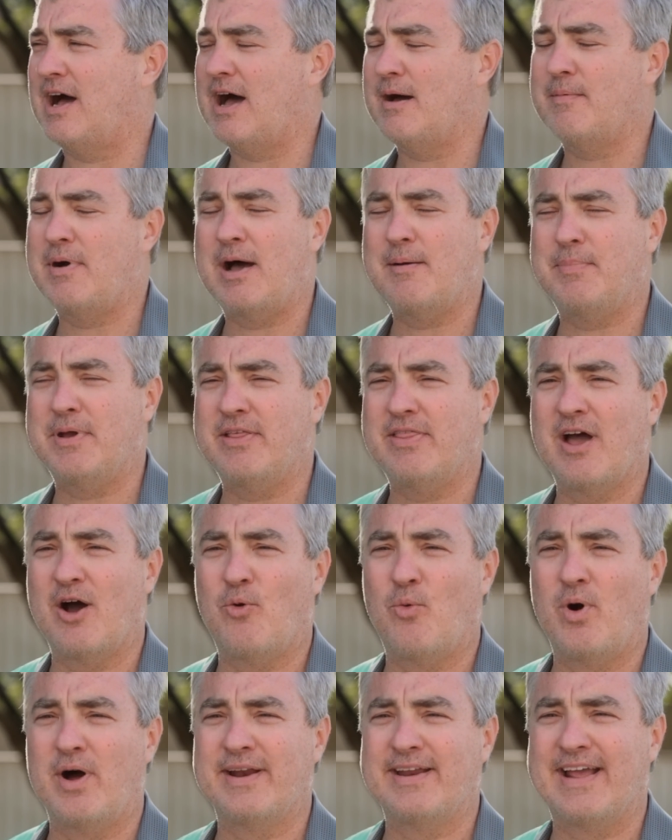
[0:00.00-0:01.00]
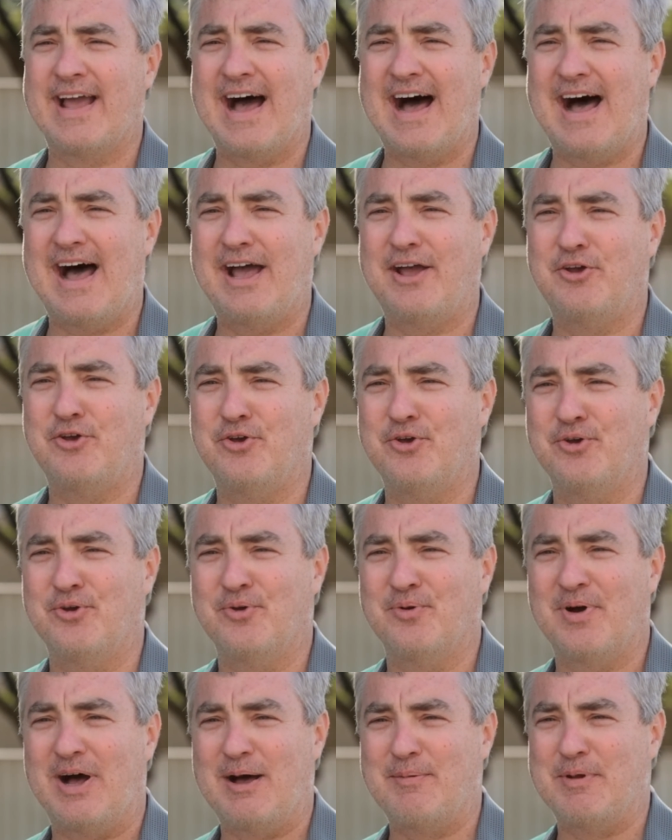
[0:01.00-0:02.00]
I might be that one guy
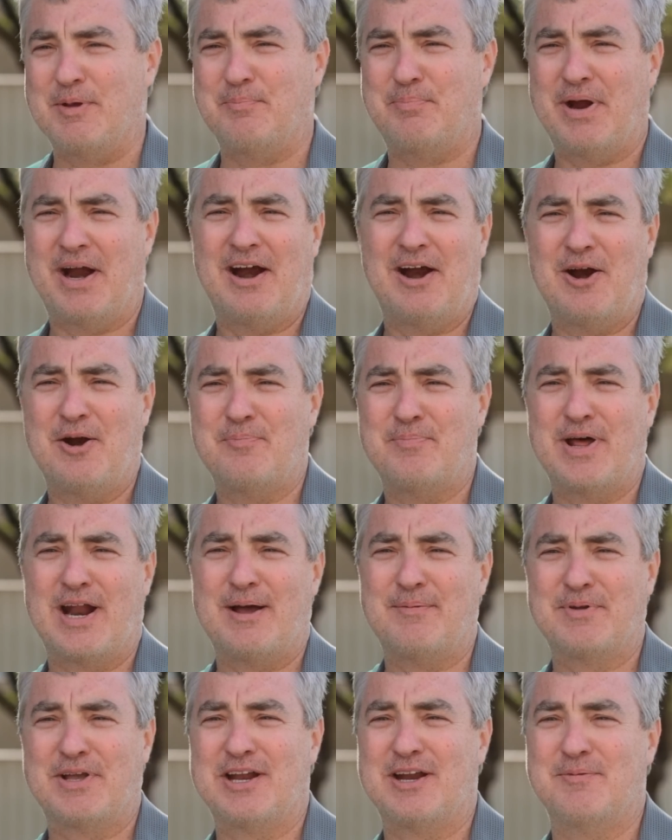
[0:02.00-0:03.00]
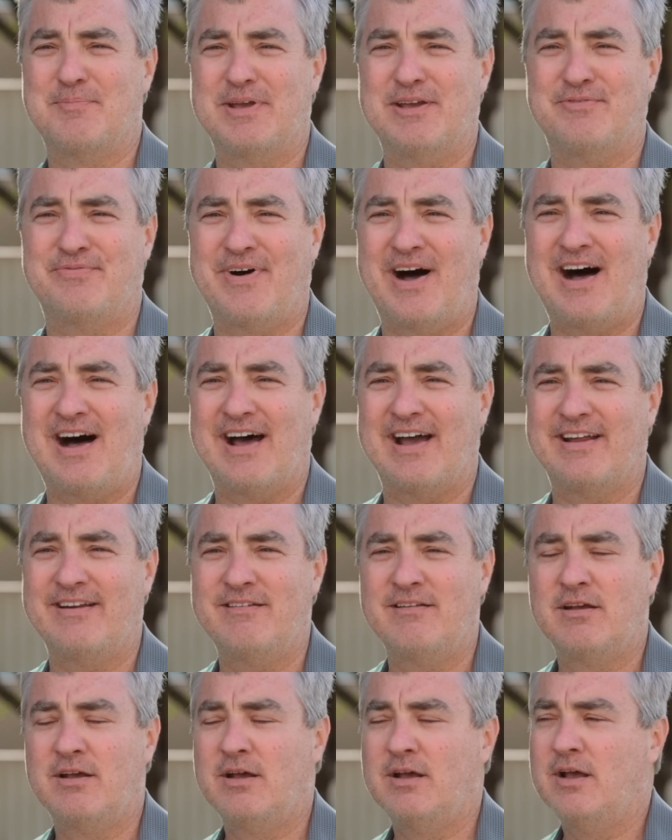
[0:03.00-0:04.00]
who I'm impaired, but I'm gonna be fine.